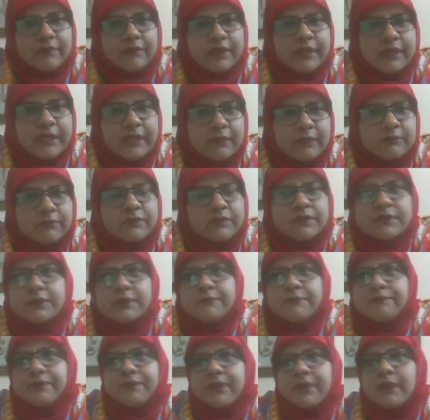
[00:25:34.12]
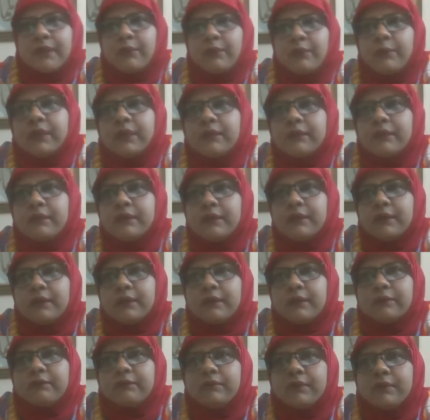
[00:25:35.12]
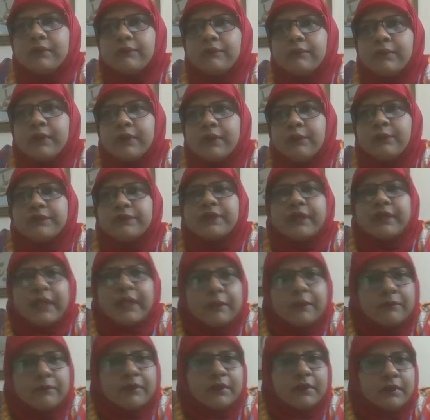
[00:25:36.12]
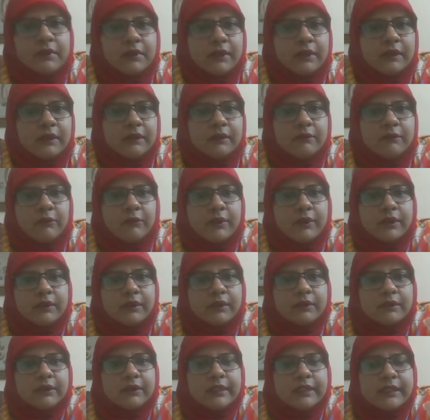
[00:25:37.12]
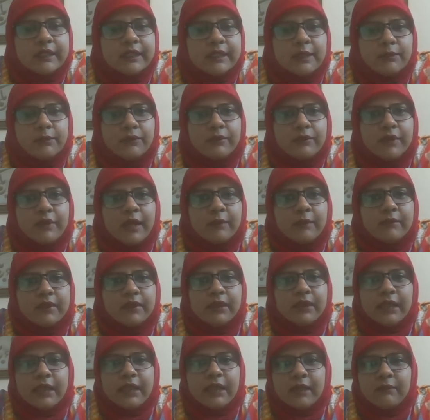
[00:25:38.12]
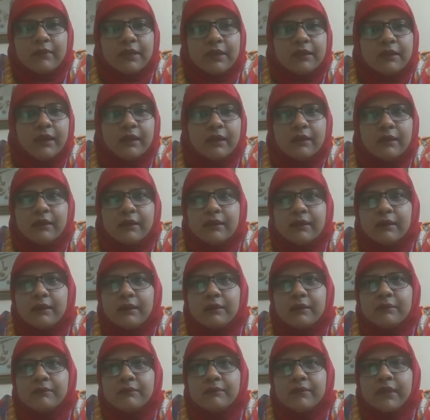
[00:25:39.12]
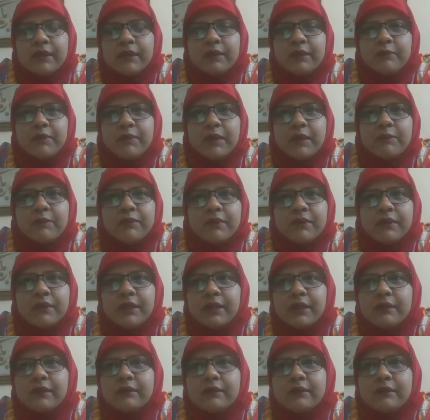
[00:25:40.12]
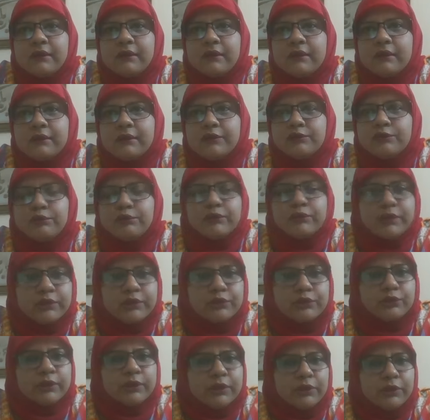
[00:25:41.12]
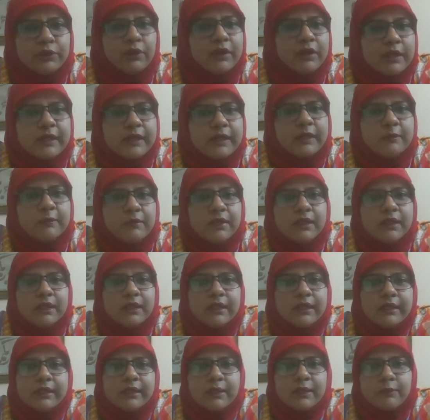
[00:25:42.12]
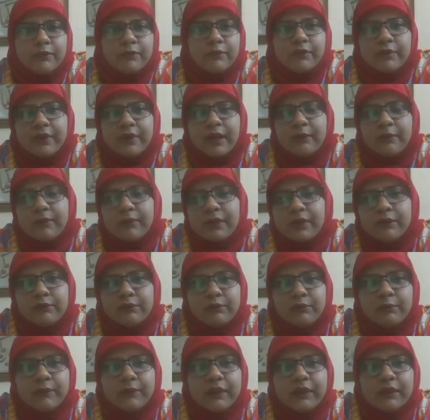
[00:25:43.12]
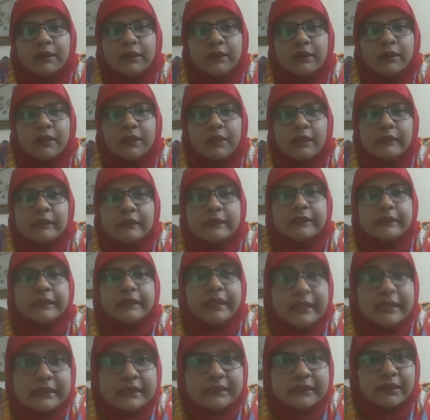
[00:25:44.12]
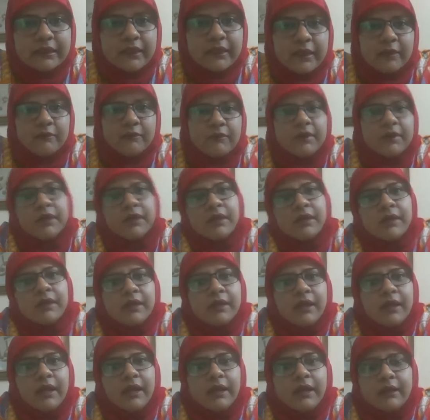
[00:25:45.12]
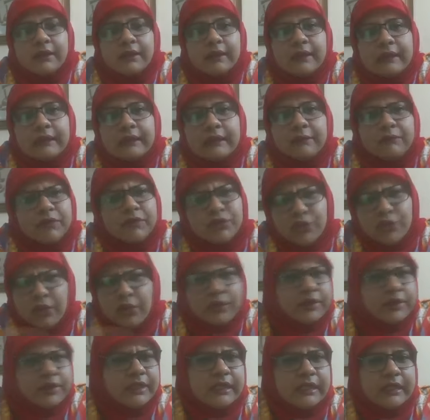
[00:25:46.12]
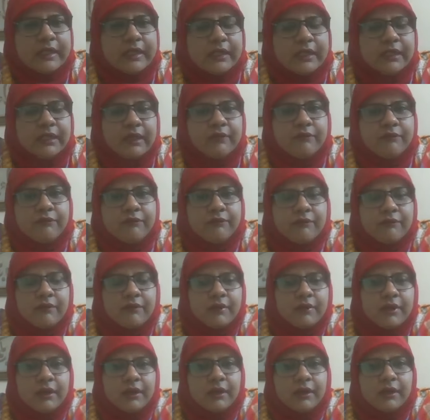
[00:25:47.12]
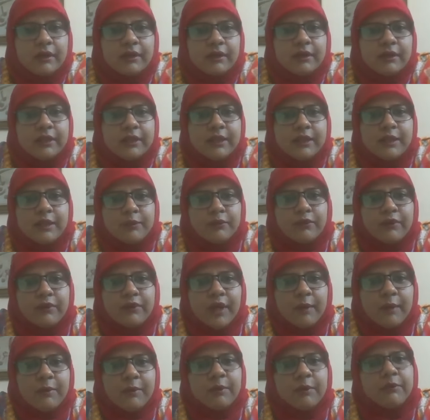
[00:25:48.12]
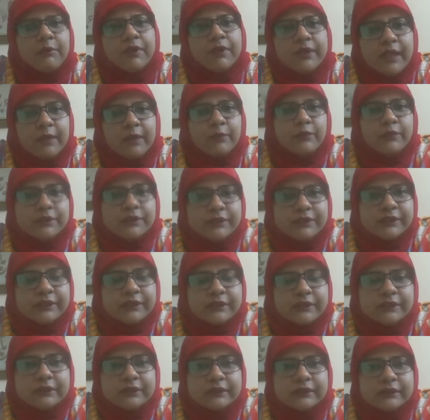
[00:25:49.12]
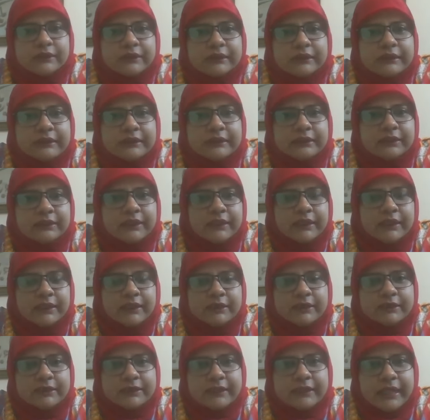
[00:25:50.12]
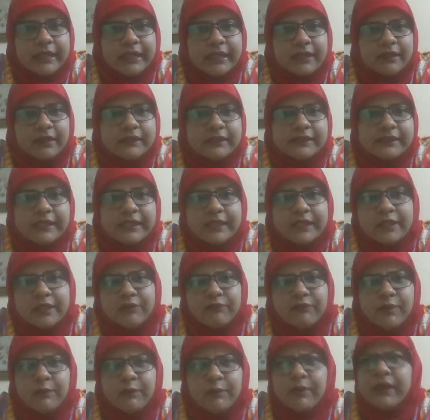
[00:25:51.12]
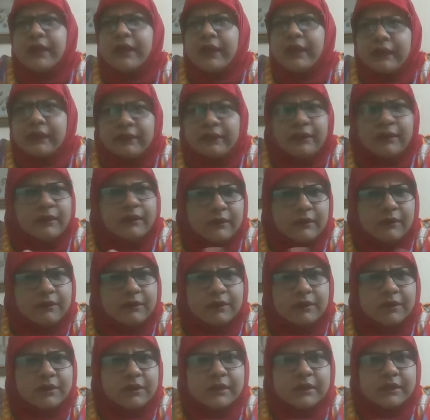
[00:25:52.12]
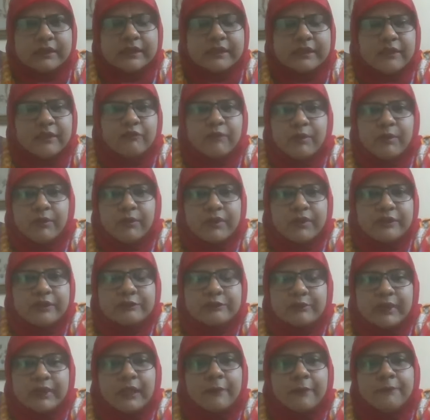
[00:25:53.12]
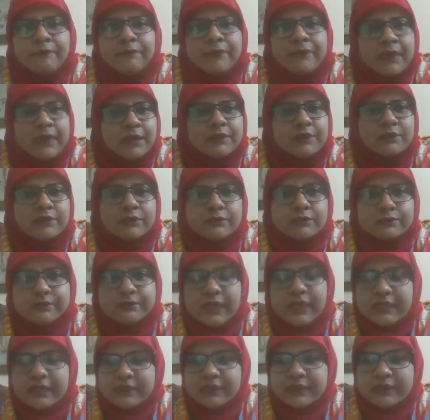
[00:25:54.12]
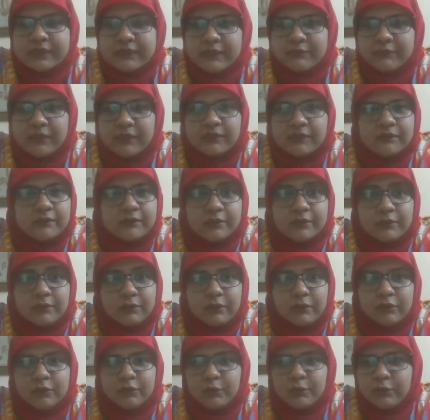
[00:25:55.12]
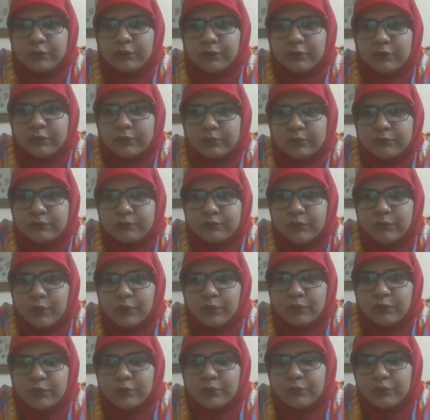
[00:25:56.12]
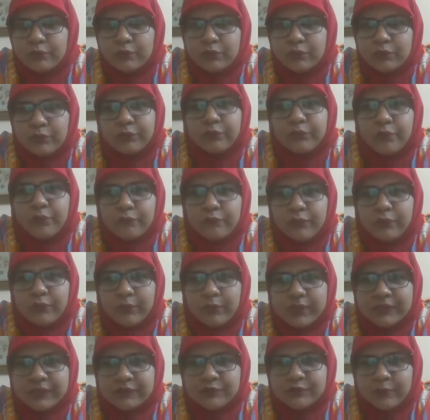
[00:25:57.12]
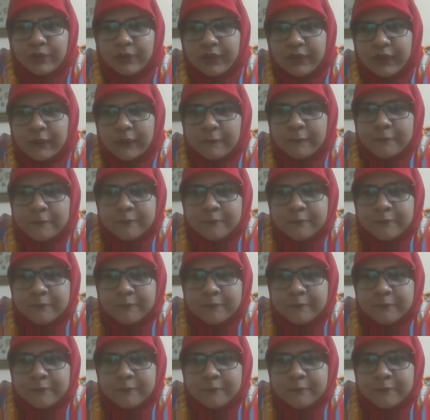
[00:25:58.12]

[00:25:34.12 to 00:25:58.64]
attempts when there was attempt in where linear programming came in the paper, and students were not attempting linear programming to be in the next attempt, and the majority left linear programming, but that was in the second consecutive paper, and I think in the third consecutive paper as well. So that's something. No, don't go for question spotting,